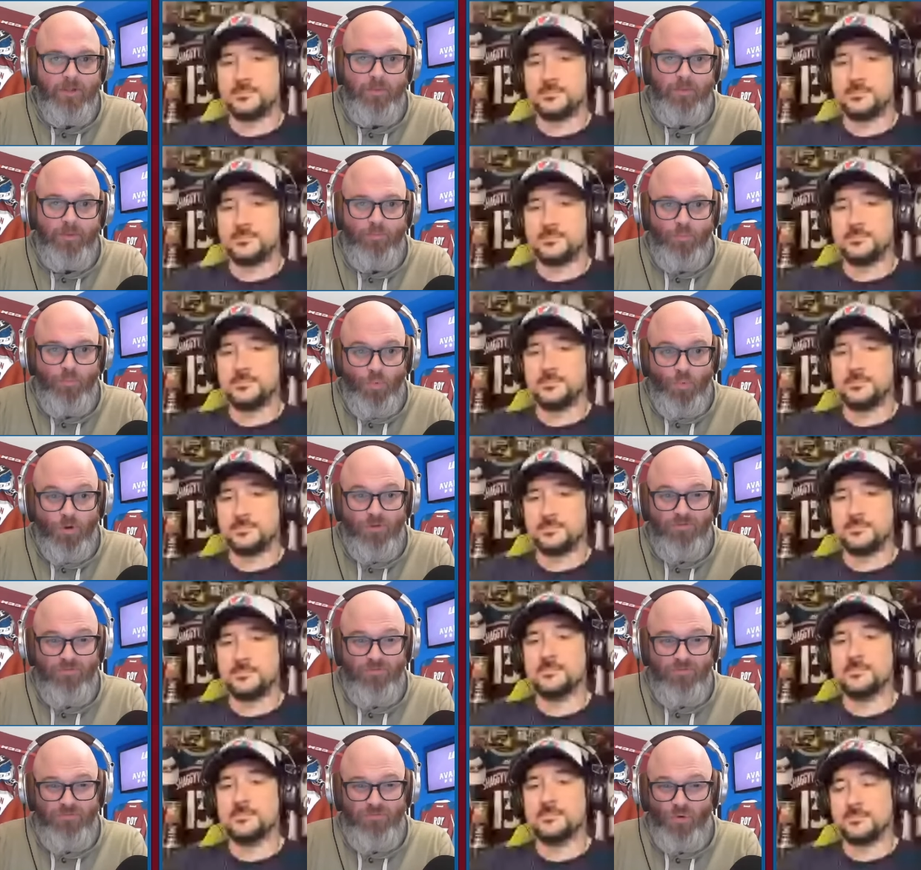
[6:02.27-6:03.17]
Speaker 1: a little bit
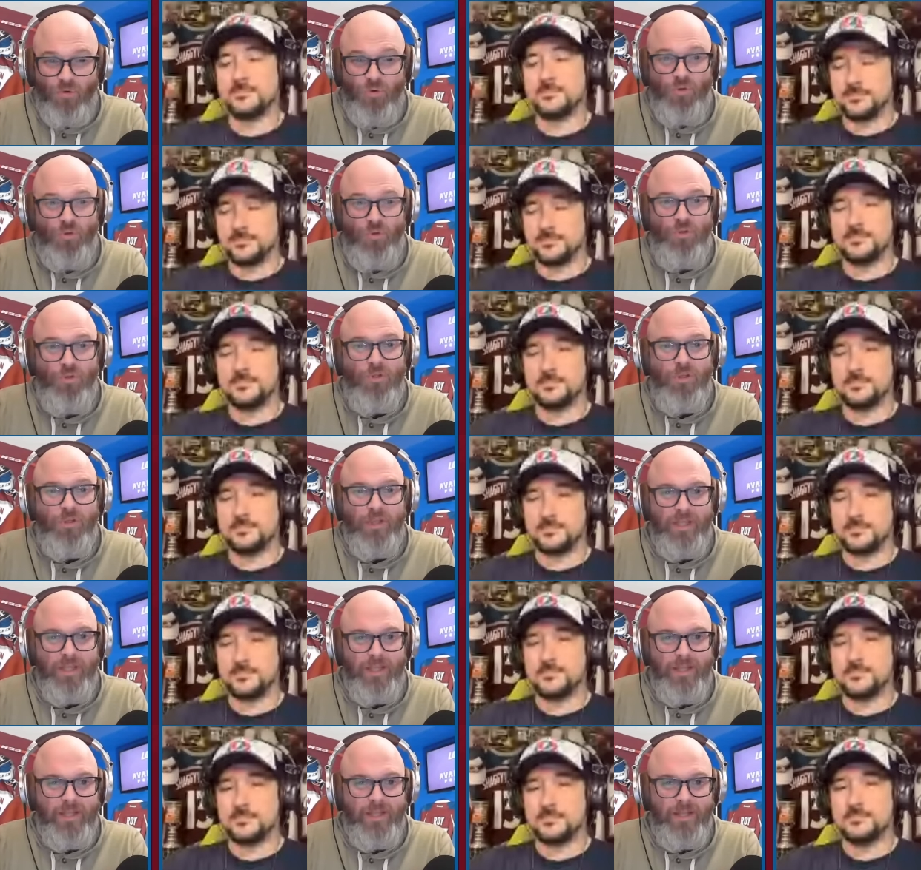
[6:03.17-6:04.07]
more vocal
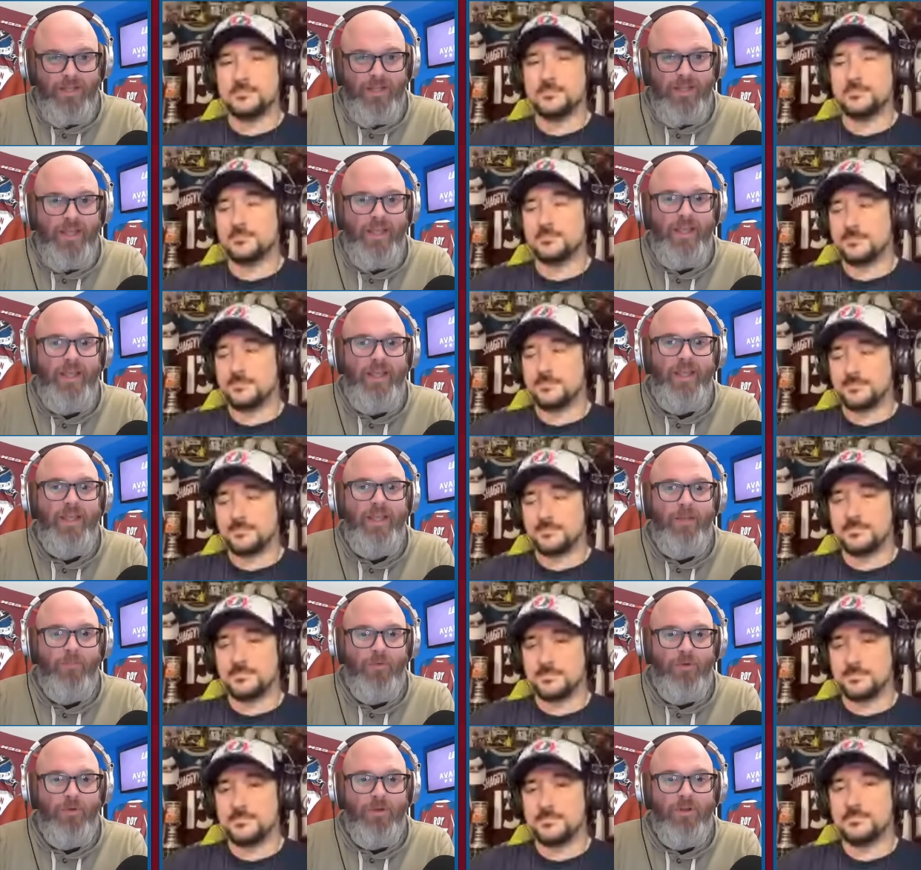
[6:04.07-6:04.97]
in a
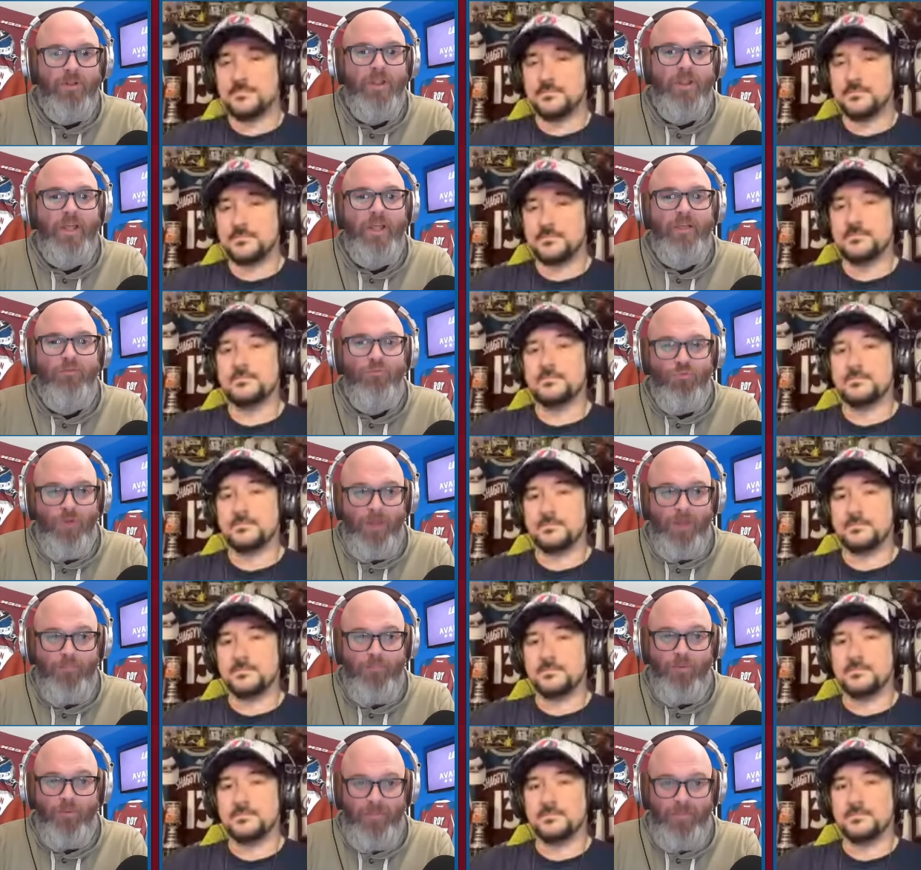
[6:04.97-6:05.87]
I'm going to like
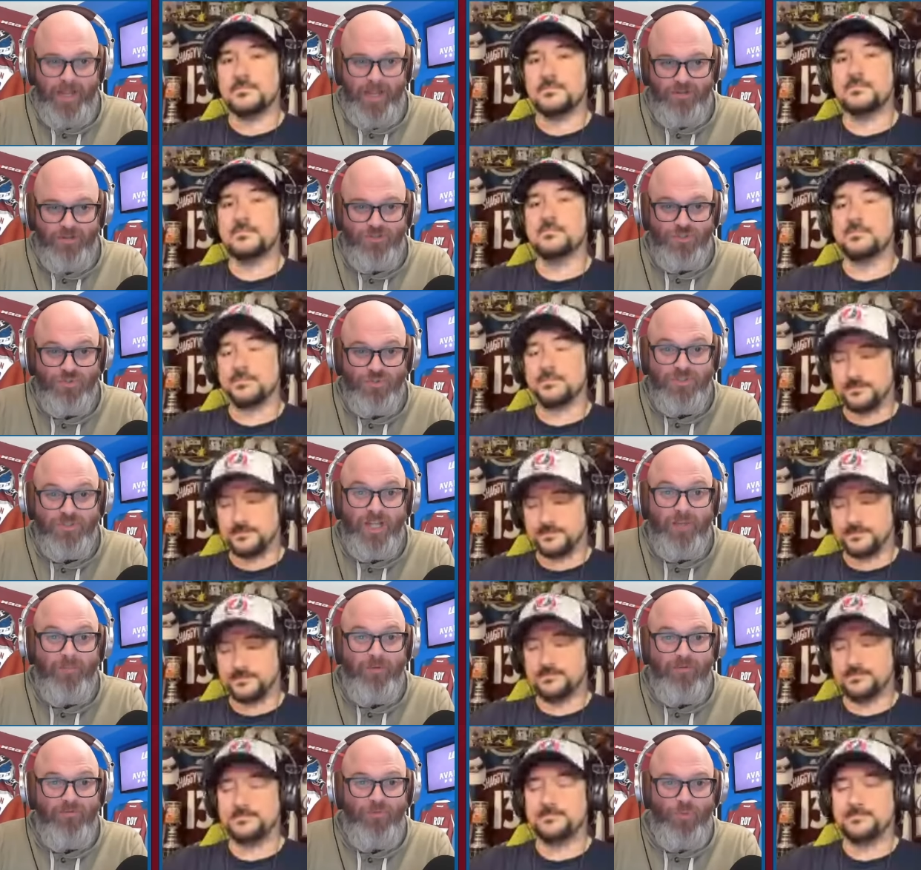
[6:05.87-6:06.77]
reprimand you
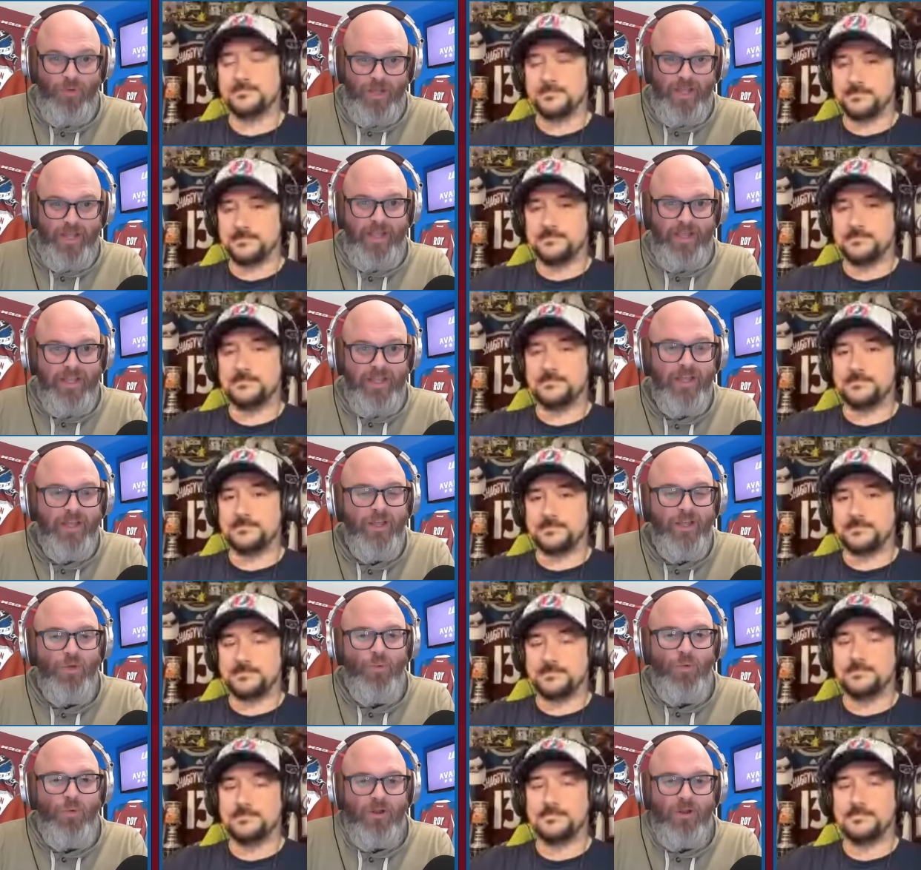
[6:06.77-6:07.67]
type of way,
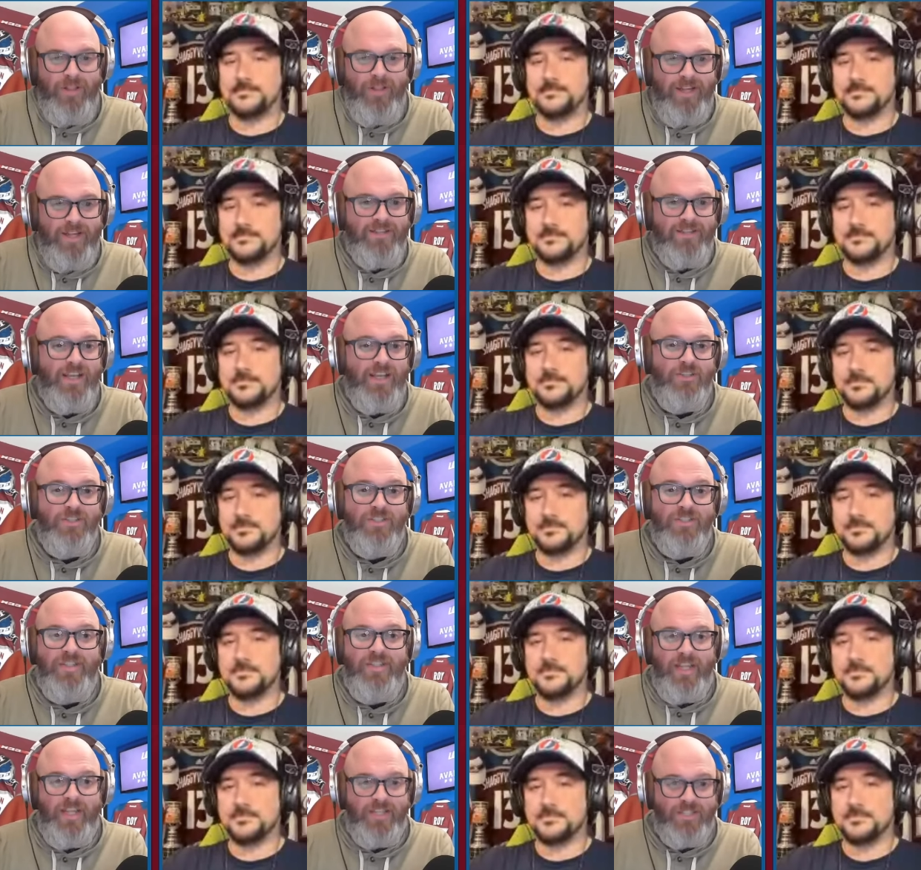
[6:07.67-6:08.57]
where Landeskog
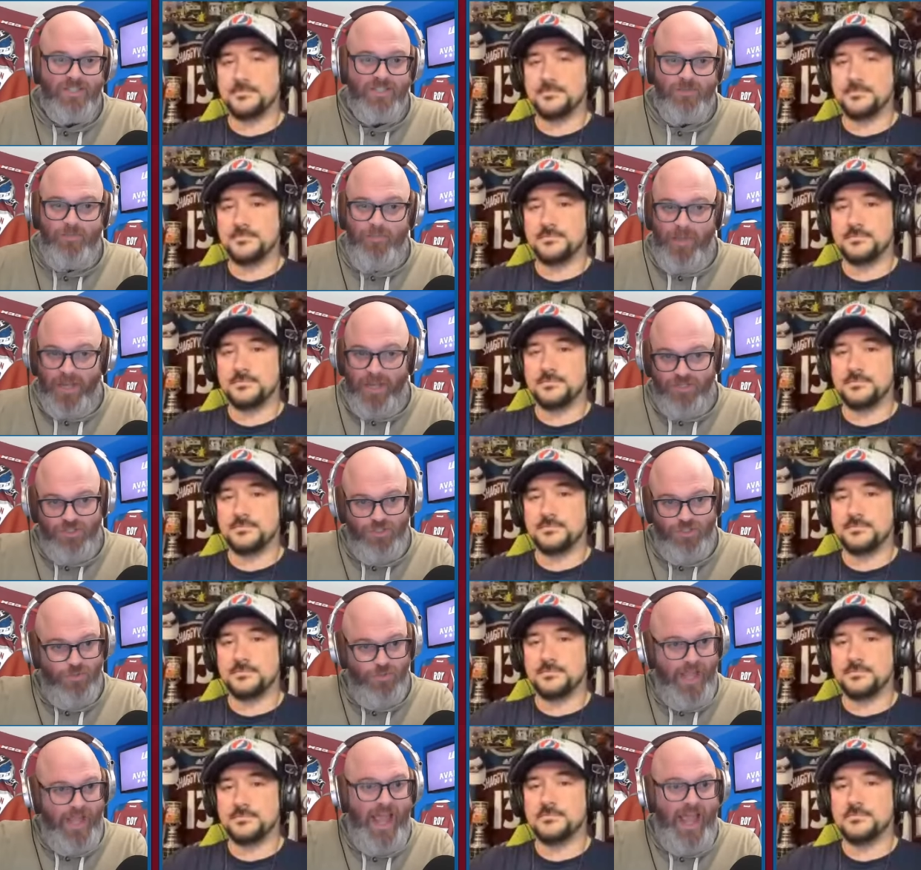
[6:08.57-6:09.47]
just expects
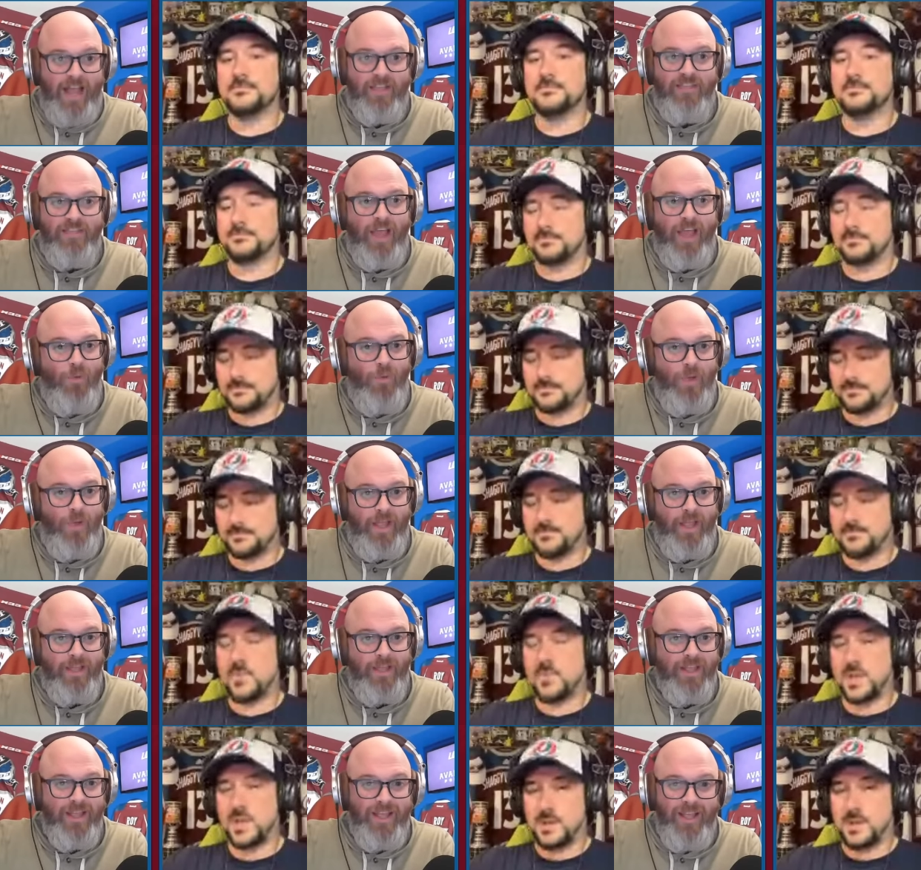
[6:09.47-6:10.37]
you to act that way.